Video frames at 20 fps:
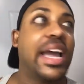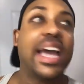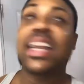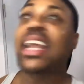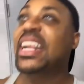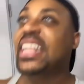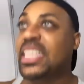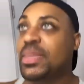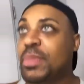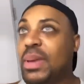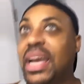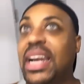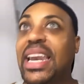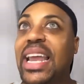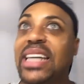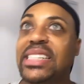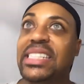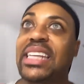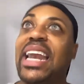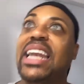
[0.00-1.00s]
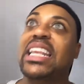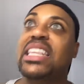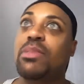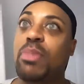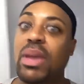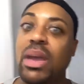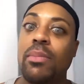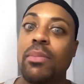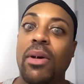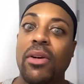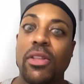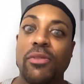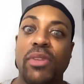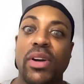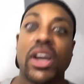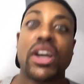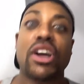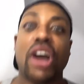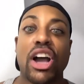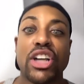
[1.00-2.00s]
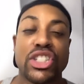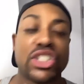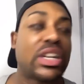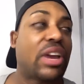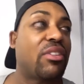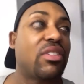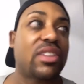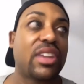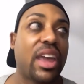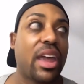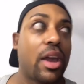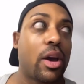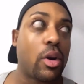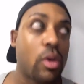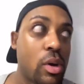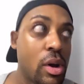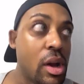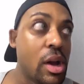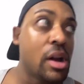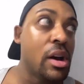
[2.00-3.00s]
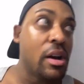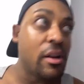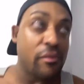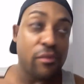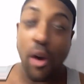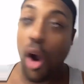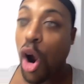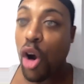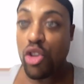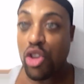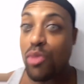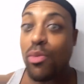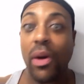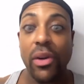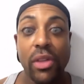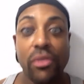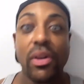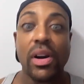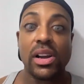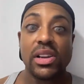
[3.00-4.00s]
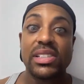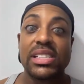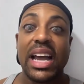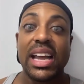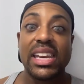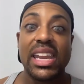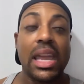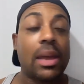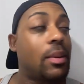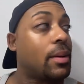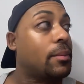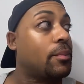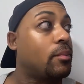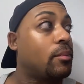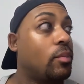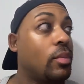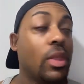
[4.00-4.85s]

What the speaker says: Let this be a lesson. Let this be a motherfucking cautionary tale for all you motherfuckers, goddammit.